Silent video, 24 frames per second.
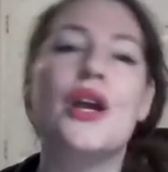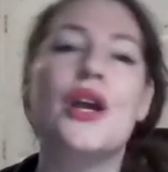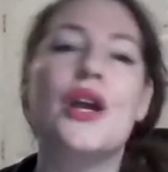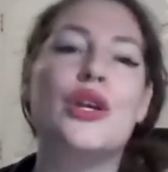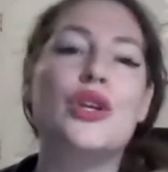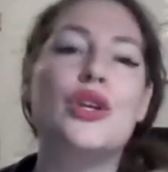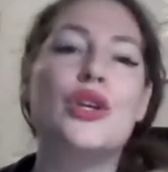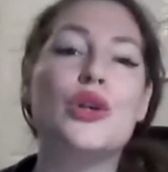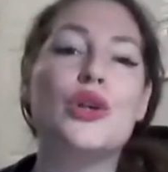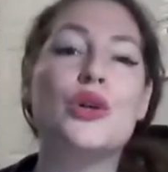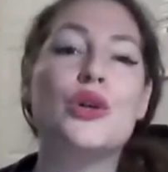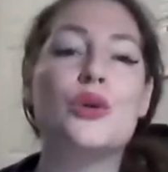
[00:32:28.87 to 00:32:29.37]

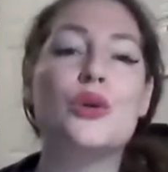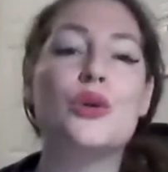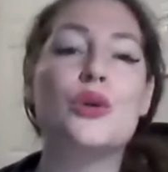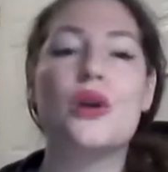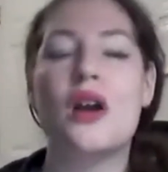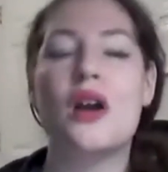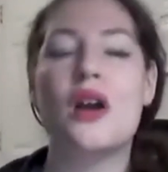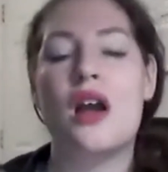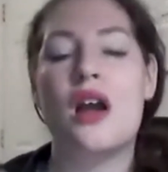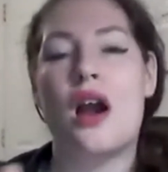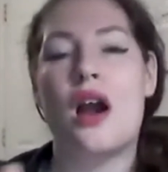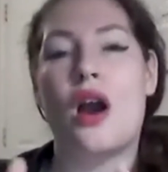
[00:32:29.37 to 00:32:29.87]
You
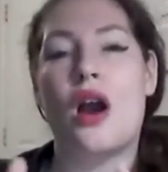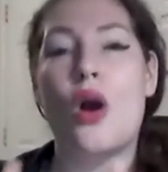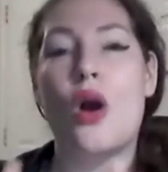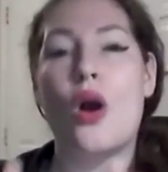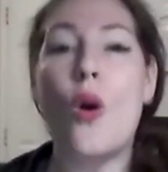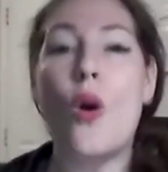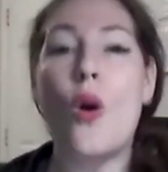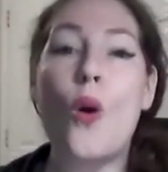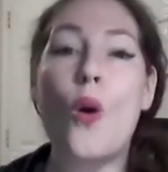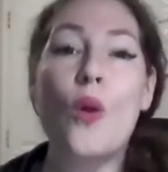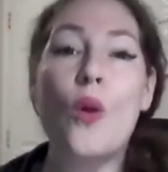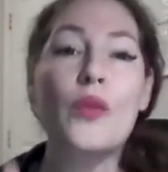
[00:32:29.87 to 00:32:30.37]
are
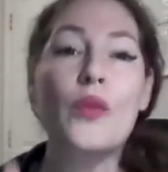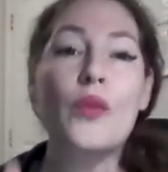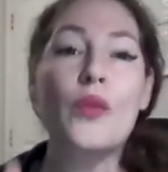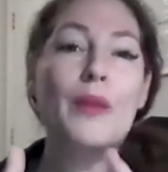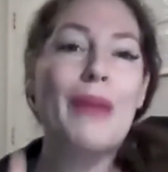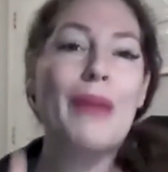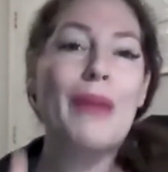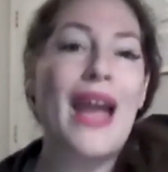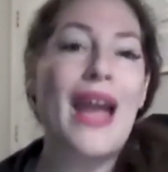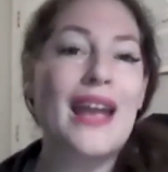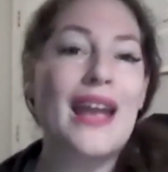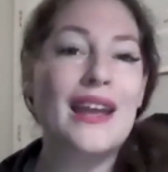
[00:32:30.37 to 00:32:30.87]
only
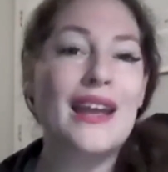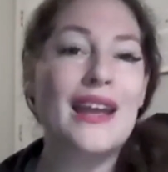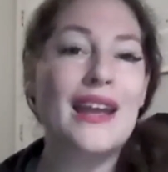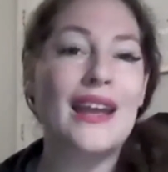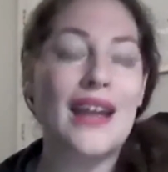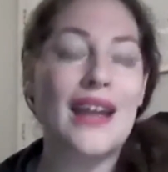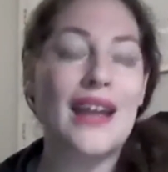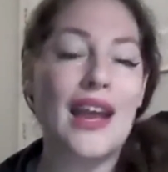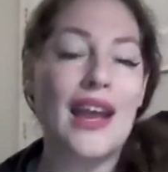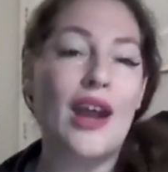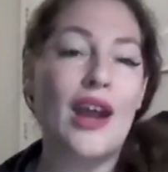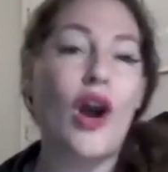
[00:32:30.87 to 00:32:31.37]

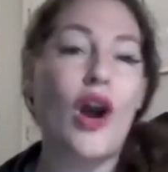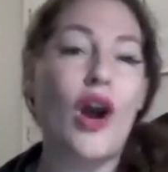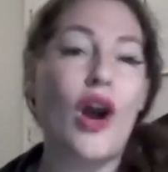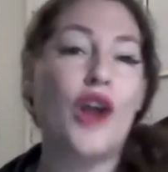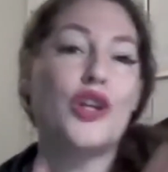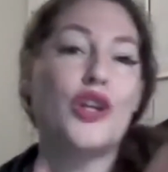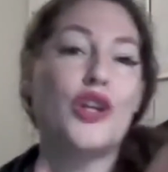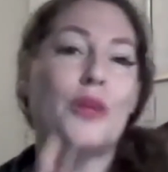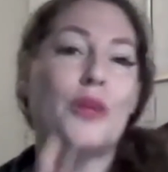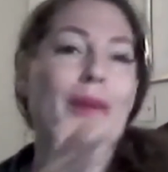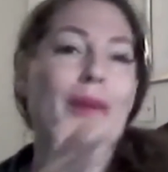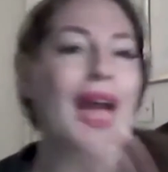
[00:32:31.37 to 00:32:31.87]
paying it on
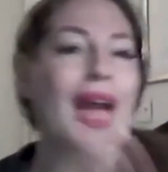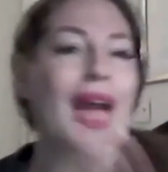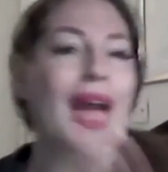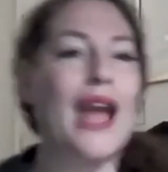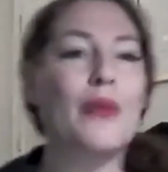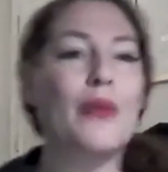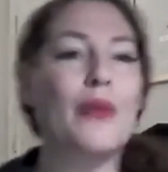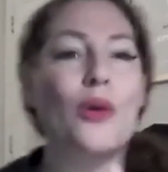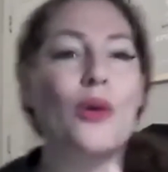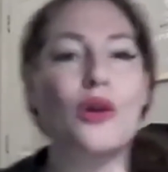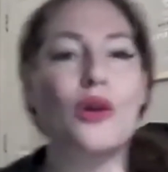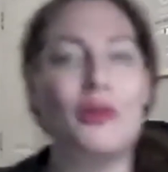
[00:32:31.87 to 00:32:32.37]
your
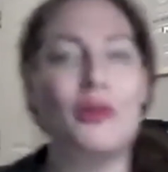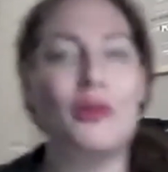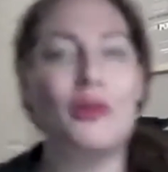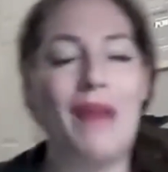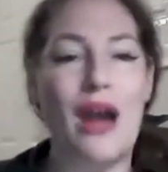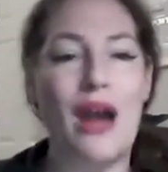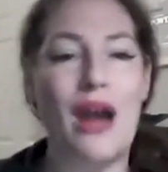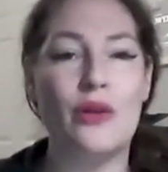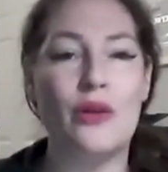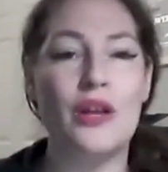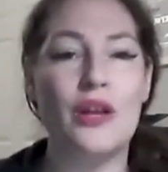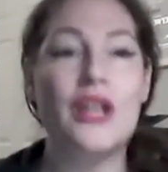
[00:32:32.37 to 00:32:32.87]
payroll
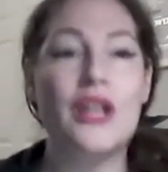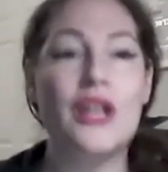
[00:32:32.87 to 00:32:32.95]
amount.